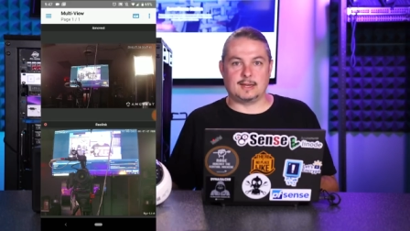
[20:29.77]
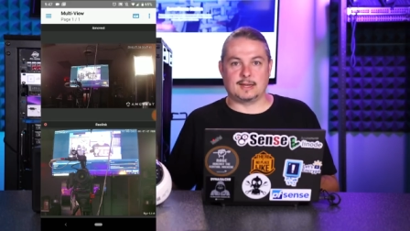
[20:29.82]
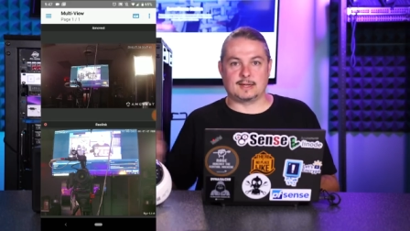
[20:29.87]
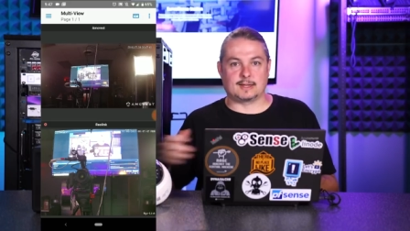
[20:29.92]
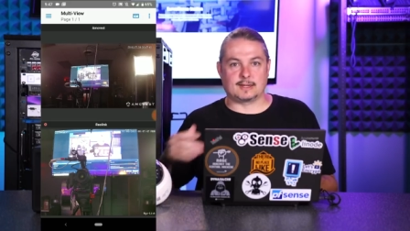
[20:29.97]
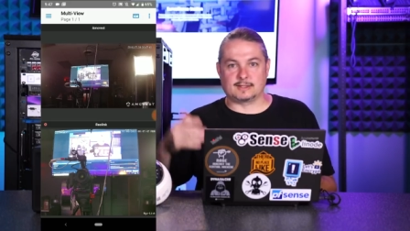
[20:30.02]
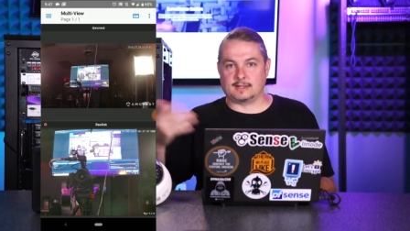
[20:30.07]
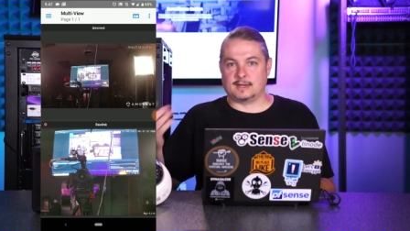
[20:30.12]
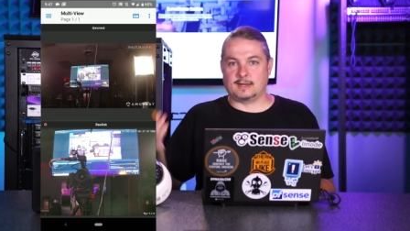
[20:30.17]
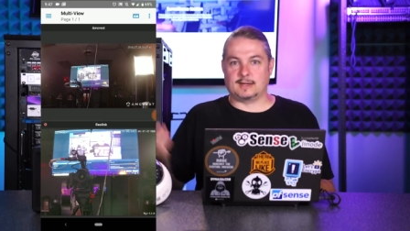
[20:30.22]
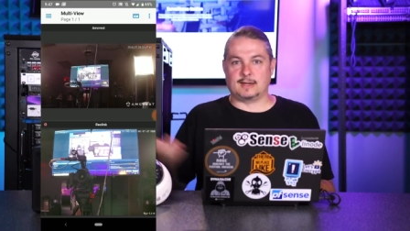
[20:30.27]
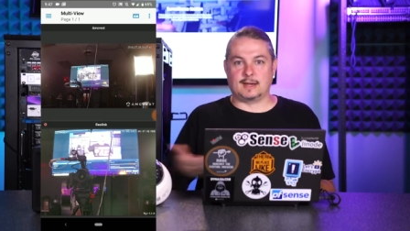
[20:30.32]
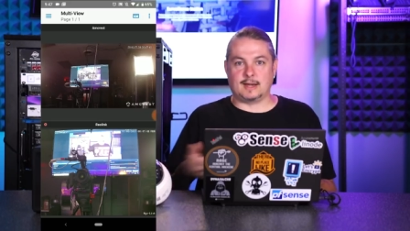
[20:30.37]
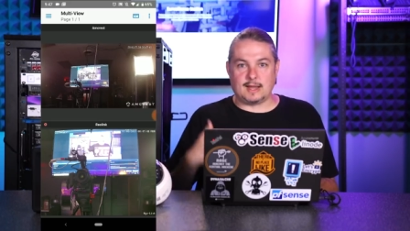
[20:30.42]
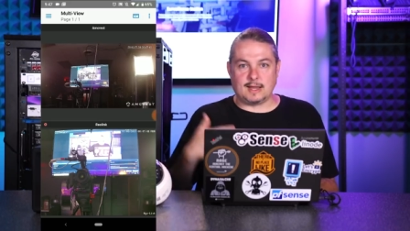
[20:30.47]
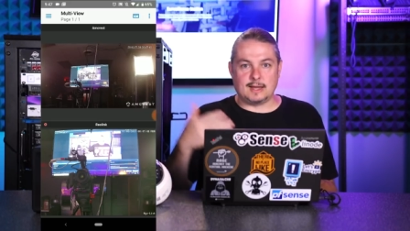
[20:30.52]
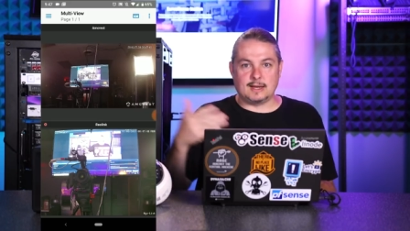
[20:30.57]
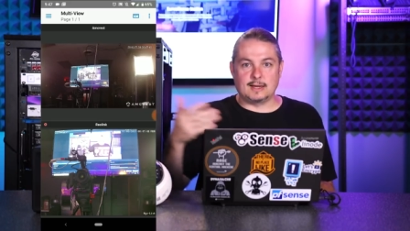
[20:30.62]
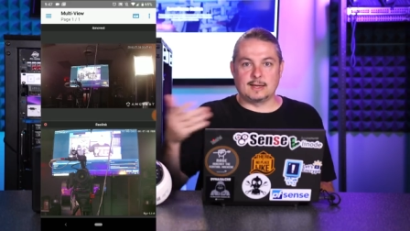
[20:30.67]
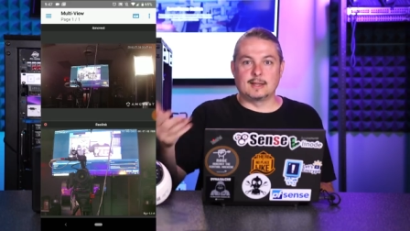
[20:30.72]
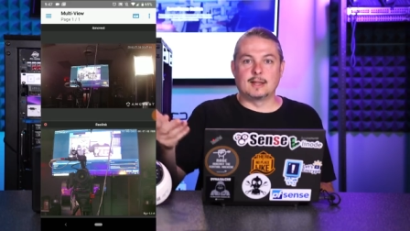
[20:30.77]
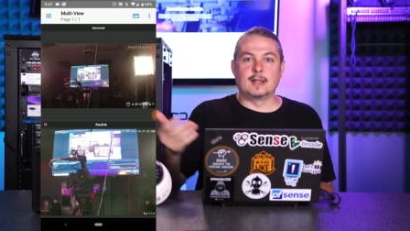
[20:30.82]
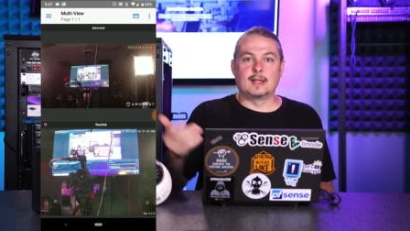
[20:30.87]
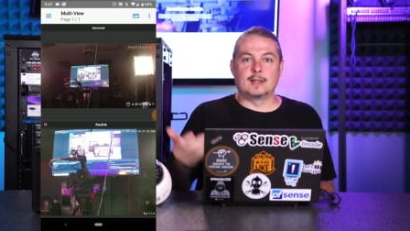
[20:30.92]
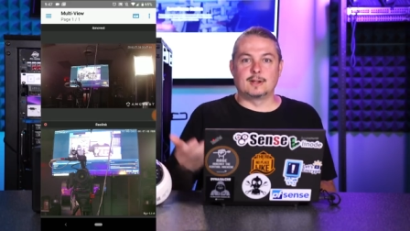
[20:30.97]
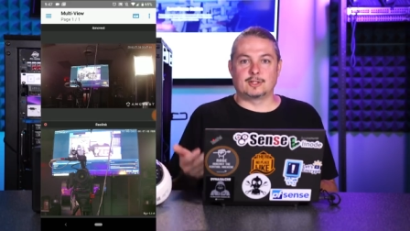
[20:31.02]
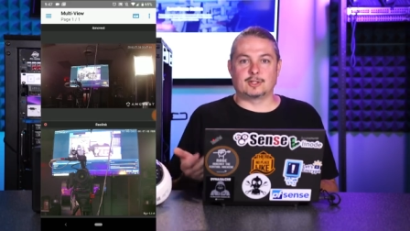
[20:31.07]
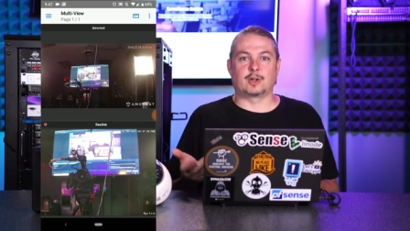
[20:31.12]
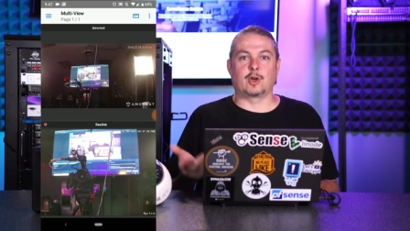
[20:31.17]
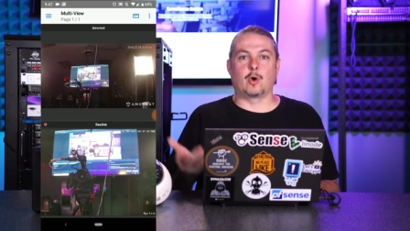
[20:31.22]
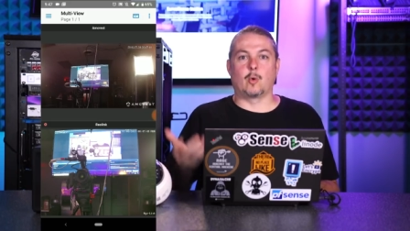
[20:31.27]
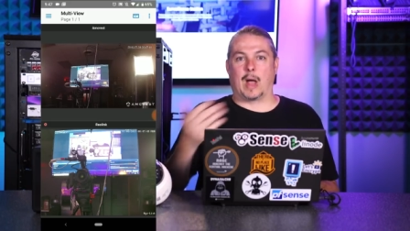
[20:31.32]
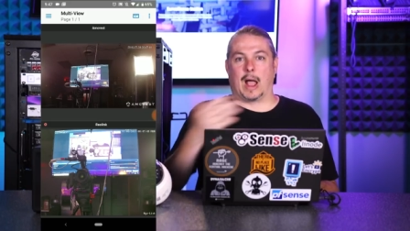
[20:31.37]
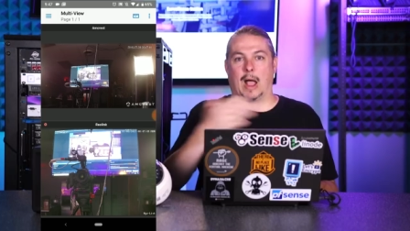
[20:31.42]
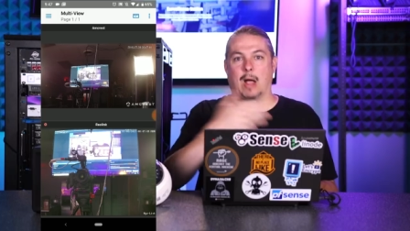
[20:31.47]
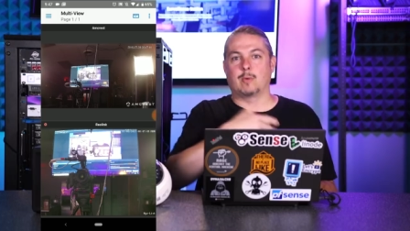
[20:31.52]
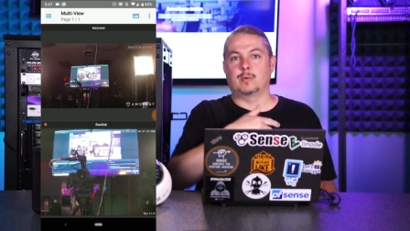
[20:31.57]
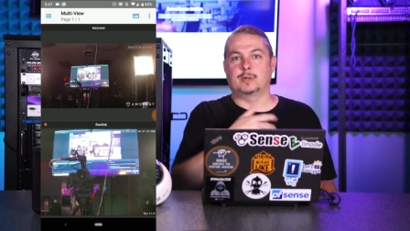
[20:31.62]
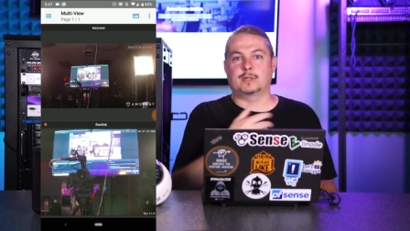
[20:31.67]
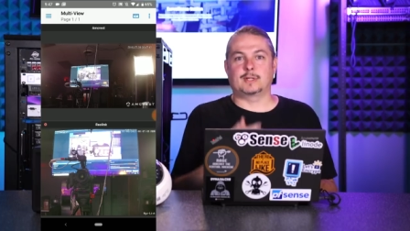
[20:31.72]
It doesn't need to go
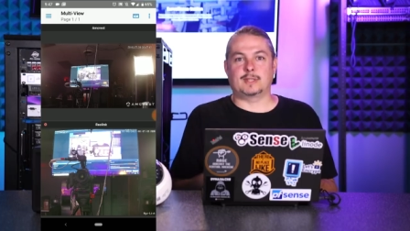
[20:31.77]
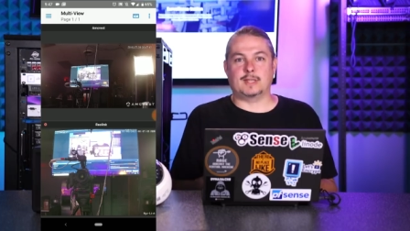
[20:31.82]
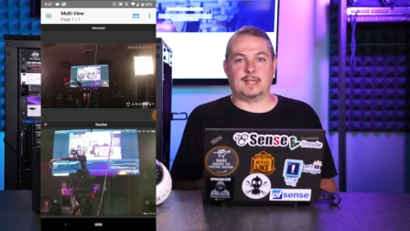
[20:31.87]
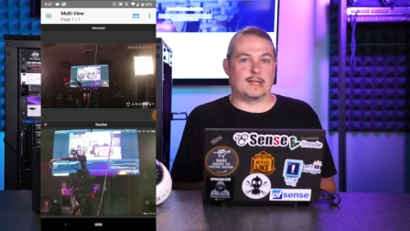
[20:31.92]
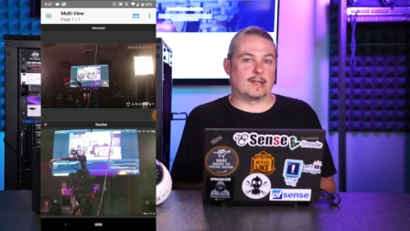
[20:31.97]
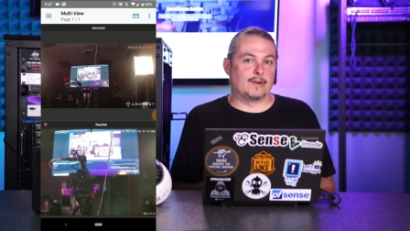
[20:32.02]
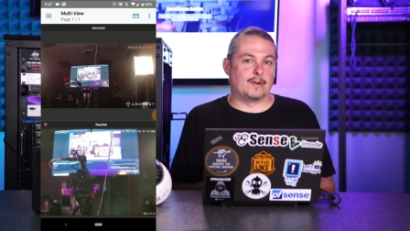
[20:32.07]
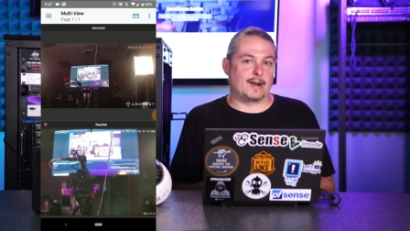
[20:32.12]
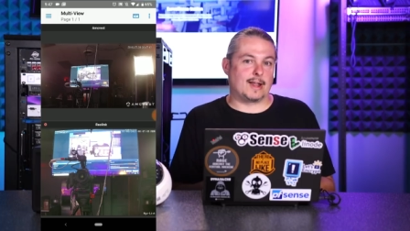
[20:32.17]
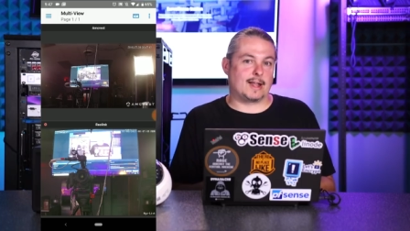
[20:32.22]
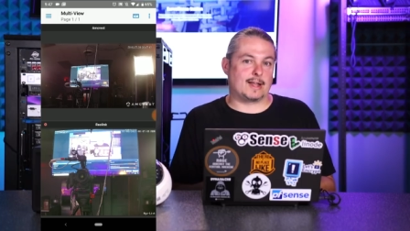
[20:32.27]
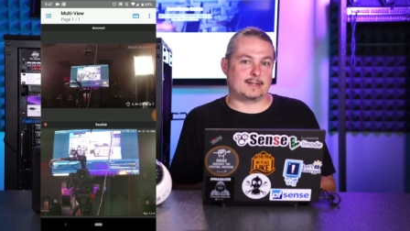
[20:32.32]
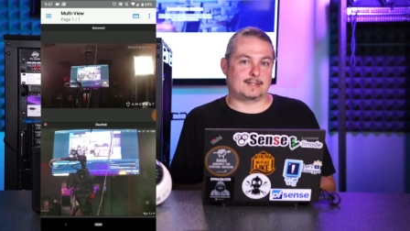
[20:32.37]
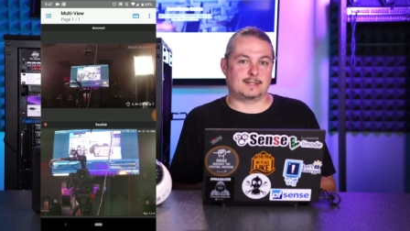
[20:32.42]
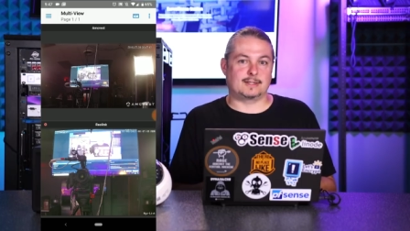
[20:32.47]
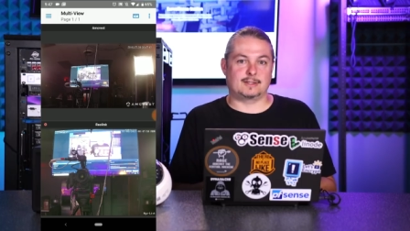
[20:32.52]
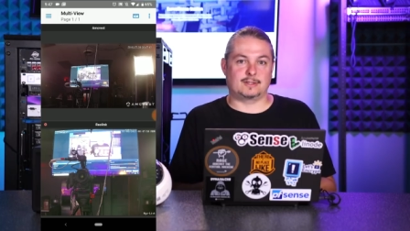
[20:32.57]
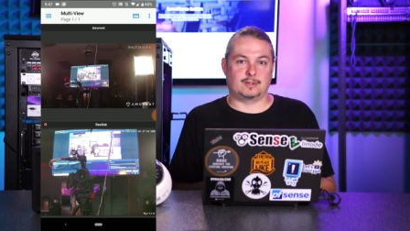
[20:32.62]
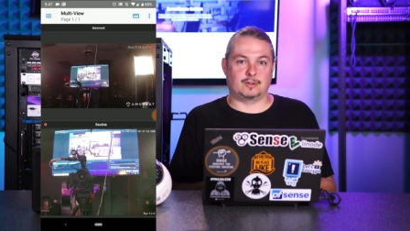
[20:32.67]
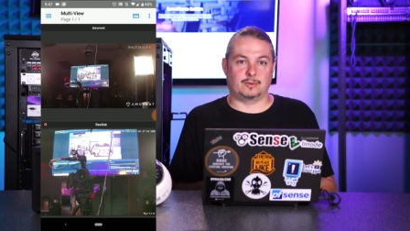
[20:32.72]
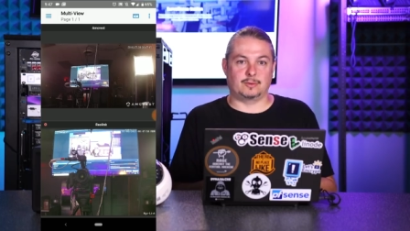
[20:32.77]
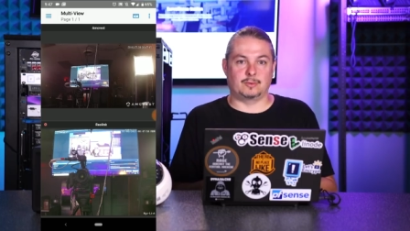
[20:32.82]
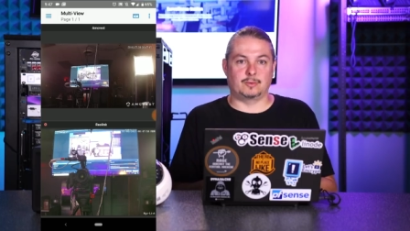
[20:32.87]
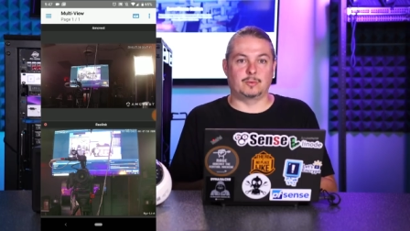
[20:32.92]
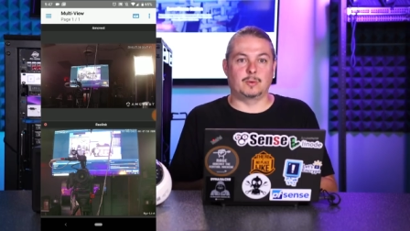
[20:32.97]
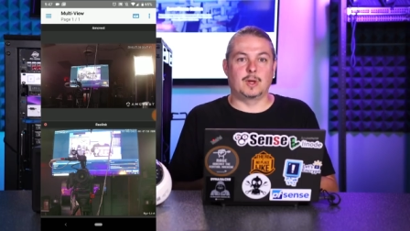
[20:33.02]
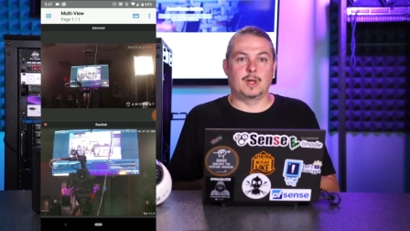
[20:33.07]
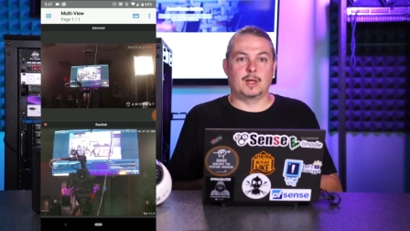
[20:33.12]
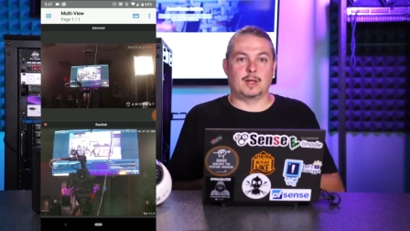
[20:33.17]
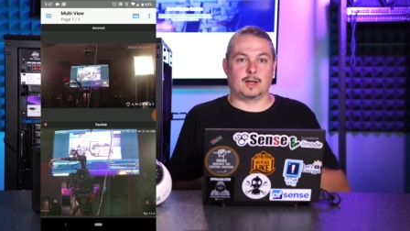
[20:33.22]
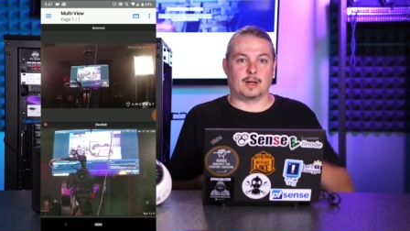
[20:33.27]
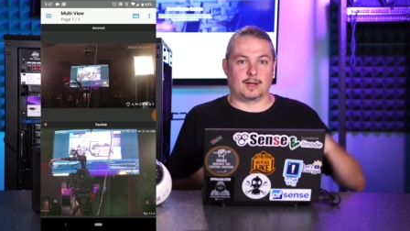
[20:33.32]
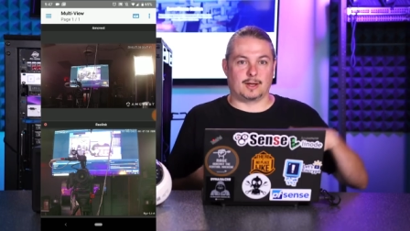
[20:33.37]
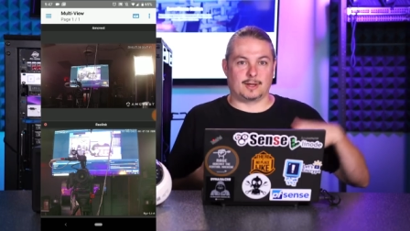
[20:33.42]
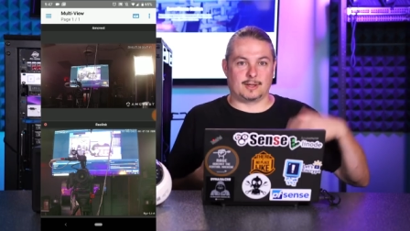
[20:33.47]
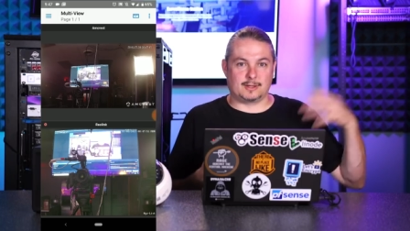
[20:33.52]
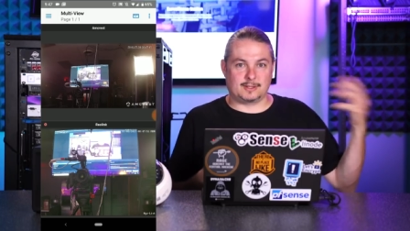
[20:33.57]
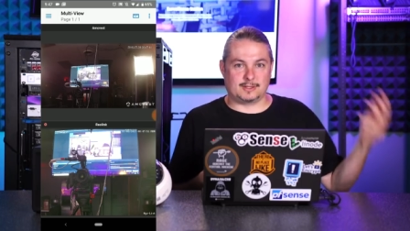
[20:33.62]
out to the internet to uh,